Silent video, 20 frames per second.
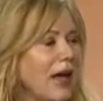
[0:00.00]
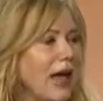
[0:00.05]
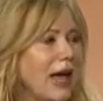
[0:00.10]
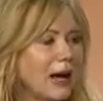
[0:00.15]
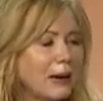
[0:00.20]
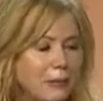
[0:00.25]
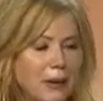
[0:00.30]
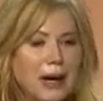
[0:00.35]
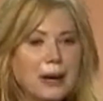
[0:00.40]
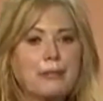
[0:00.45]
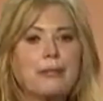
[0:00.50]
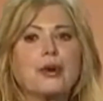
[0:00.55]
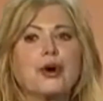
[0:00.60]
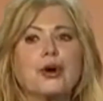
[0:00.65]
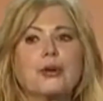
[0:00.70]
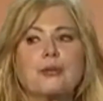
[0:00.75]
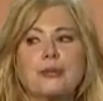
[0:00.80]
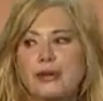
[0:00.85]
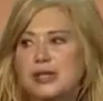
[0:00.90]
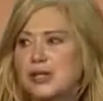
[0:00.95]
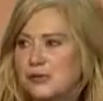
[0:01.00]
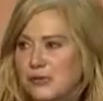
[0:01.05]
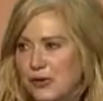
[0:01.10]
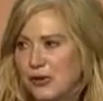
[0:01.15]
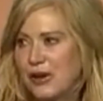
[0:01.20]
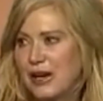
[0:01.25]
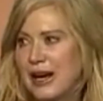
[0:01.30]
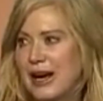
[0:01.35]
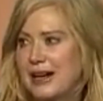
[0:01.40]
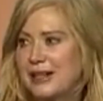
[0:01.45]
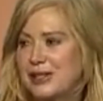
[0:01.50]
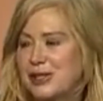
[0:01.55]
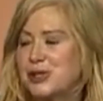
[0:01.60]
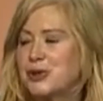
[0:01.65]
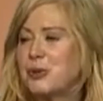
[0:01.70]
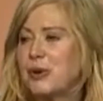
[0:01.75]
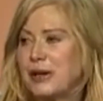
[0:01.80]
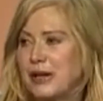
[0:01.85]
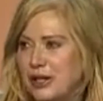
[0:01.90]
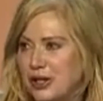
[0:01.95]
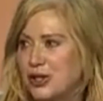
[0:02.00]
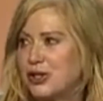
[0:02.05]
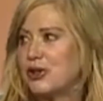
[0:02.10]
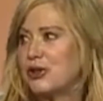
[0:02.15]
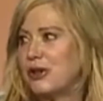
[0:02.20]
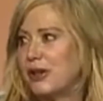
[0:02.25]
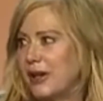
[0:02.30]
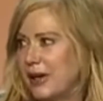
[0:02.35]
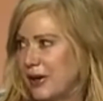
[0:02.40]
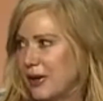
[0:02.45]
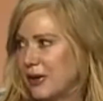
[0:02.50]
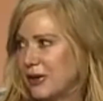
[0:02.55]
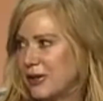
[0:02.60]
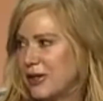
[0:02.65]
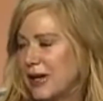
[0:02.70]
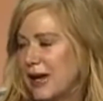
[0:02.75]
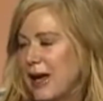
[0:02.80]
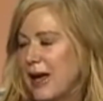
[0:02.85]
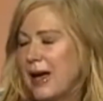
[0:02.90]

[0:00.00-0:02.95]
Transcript: and my purpose for the last 22 years.